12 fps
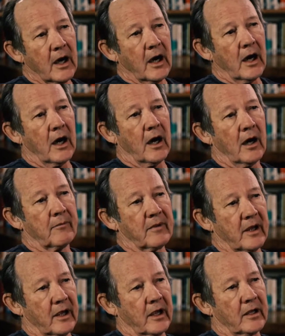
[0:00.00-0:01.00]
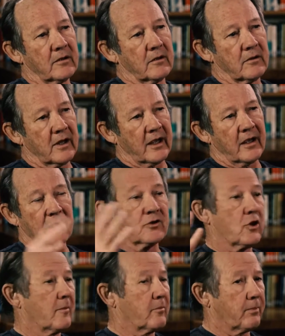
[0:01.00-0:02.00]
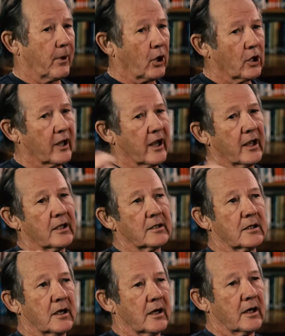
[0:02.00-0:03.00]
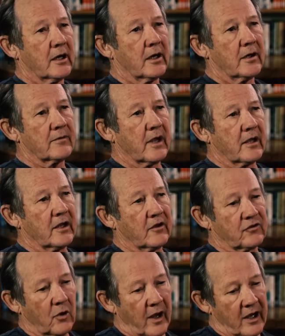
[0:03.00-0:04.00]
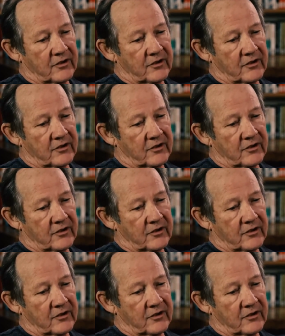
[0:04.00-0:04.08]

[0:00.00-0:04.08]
and they in Berlin, and so